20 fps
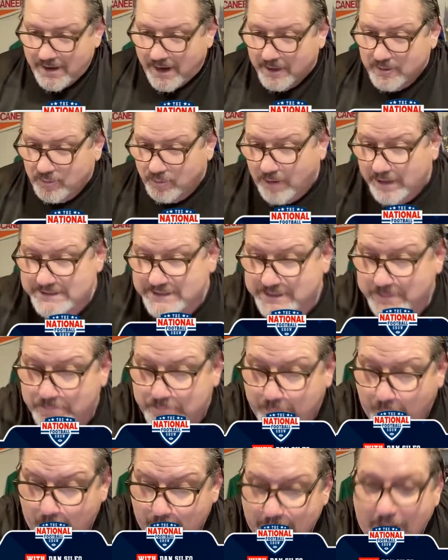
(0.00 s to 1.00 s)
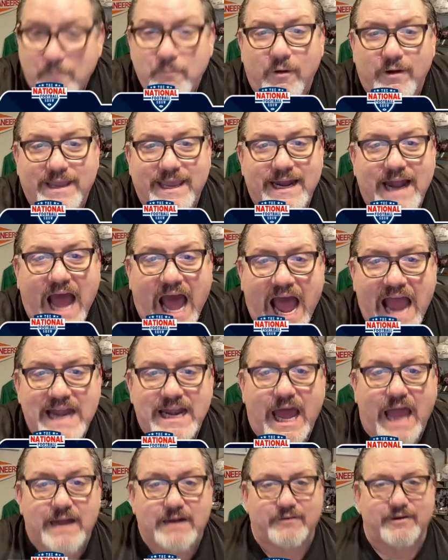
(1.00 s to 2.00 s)
Across the board, I'm going to get a
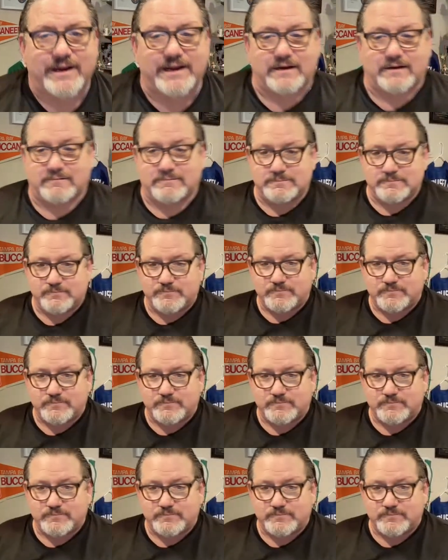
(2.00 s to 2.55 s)
highlighter here.